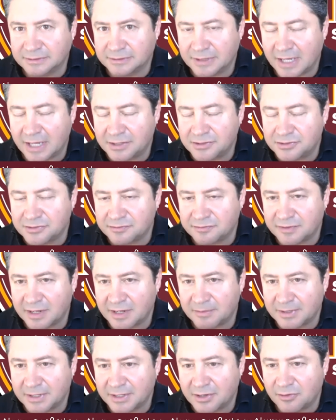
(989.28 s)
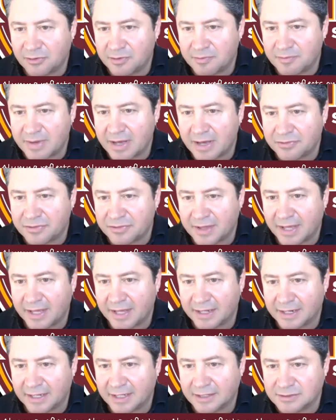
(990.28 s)
how did your family go about
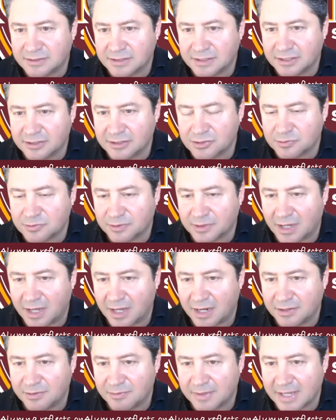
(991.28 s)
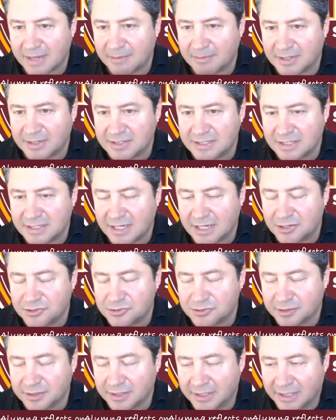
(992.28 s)
that as the years went on and you became a
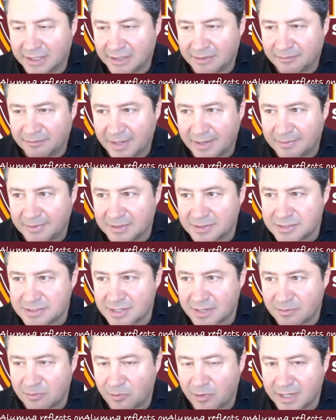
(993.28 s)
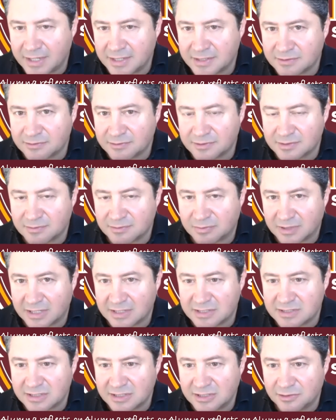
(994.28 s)
teenager? Maybe in some ways it was a
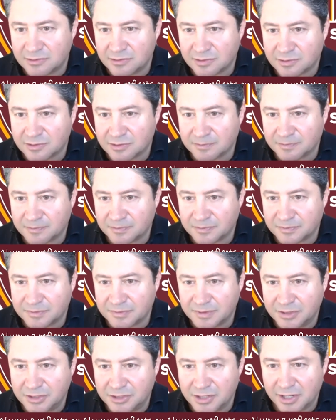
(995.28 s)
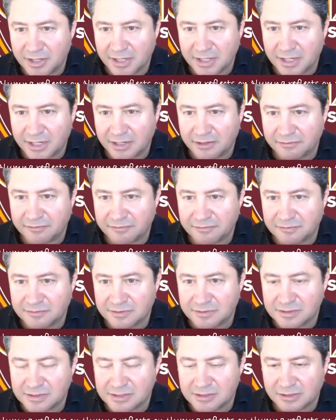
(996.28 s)
blessing you were young enough,
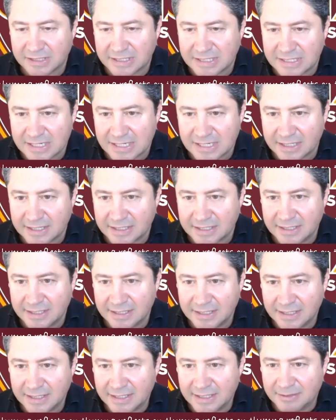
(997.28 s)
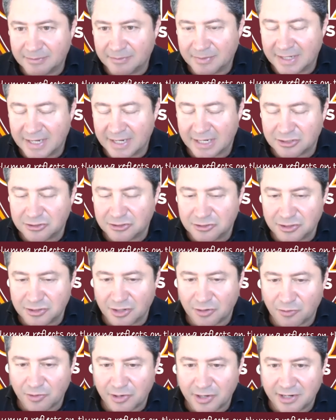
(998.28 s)
still a kid, but not too
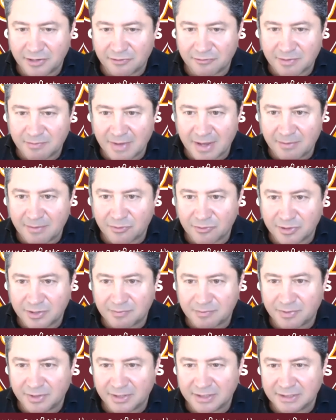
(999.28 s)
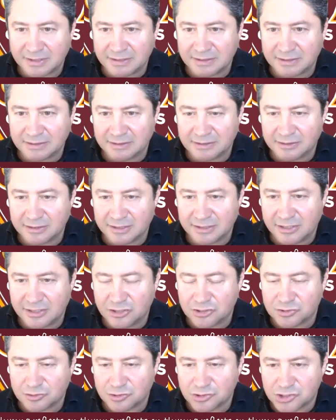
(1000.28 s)
young where you didn't remember it. But the
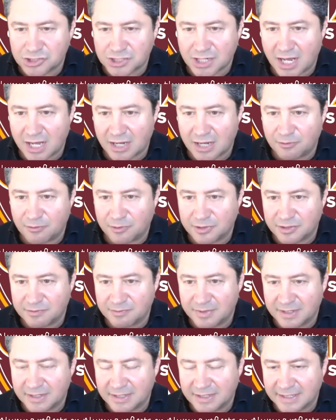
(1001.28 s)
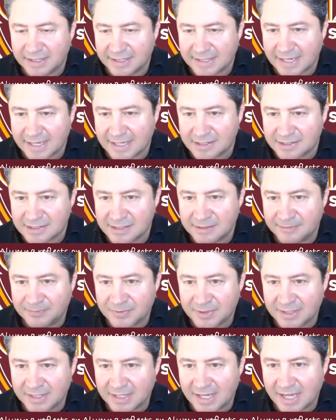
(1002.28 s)
initial shock wouldn't have been the
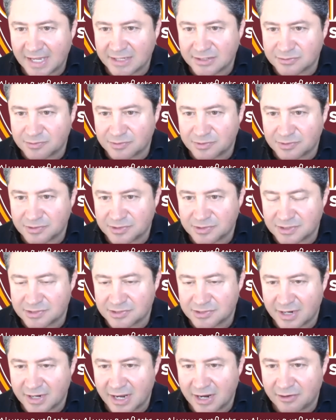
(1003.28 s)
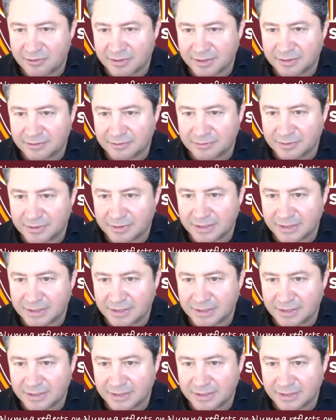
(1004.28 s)
case as with your sister Erin,